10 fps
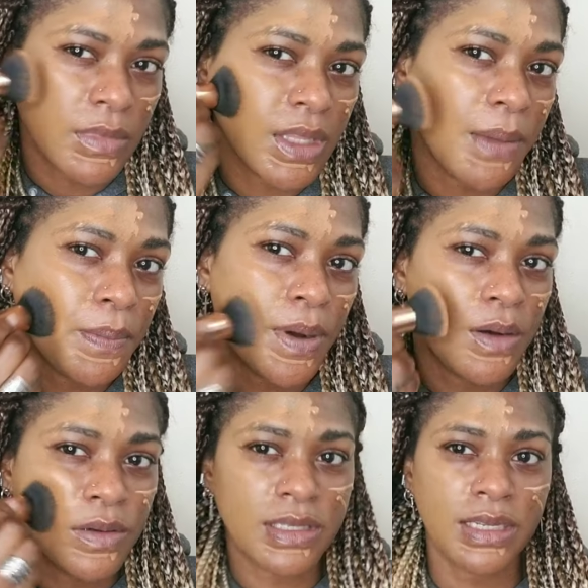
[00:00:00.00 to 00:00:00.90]
And I
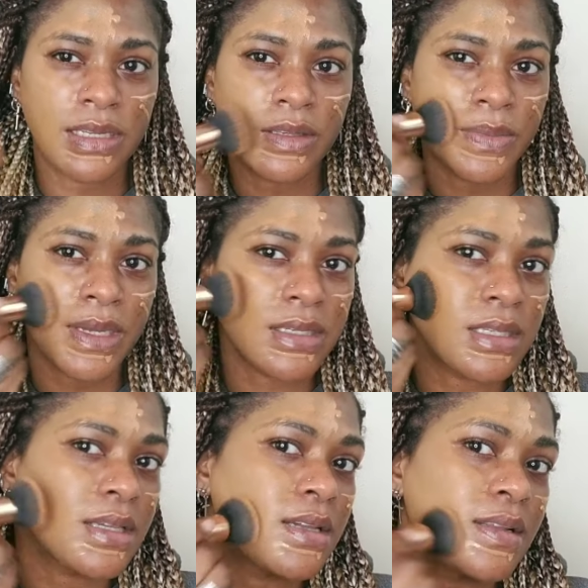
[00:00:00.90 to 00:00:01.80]
pounced it into my
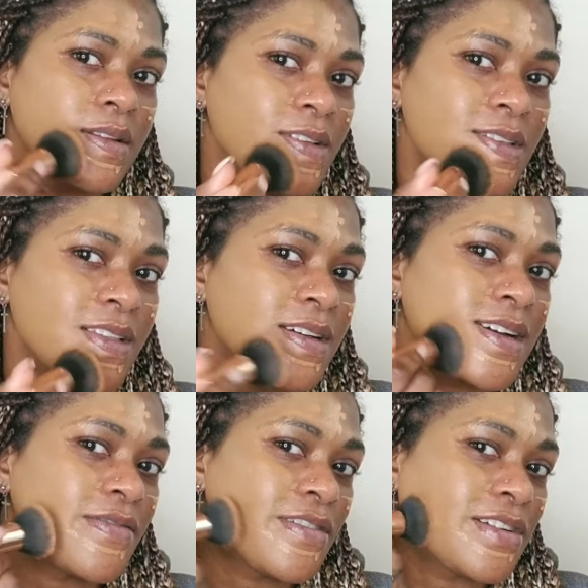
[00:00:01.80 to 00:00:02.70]
skin. Do you see the
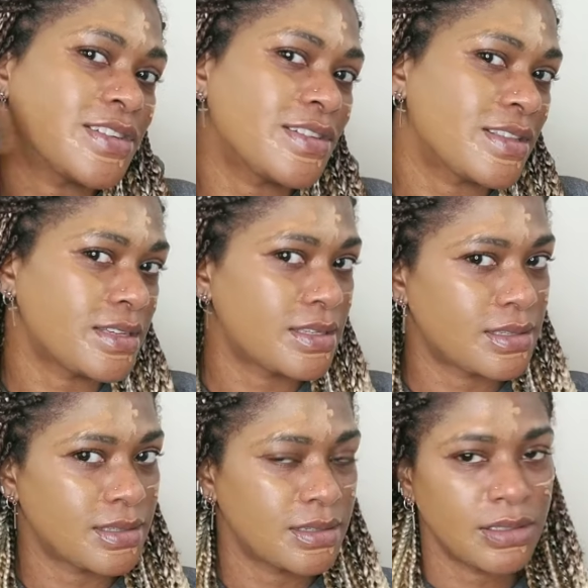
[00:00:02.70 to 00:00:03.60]
coverage on
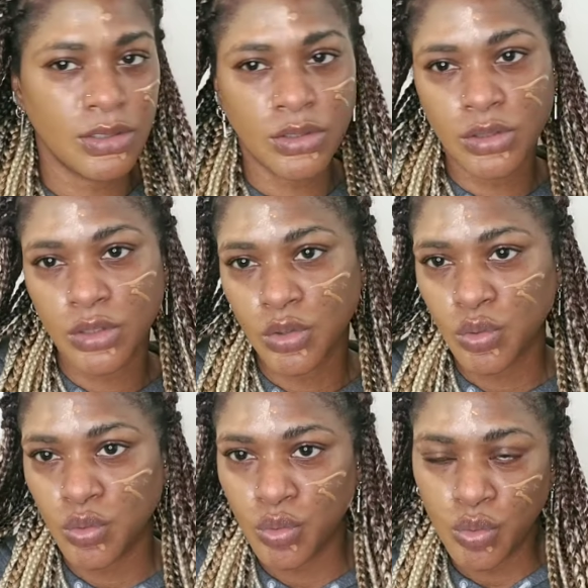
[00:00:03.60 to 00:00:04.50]
this?
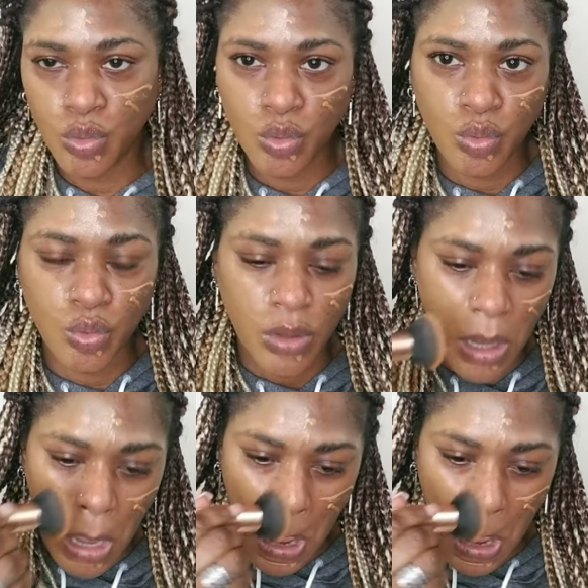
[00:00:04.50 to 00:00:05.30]
Ooh.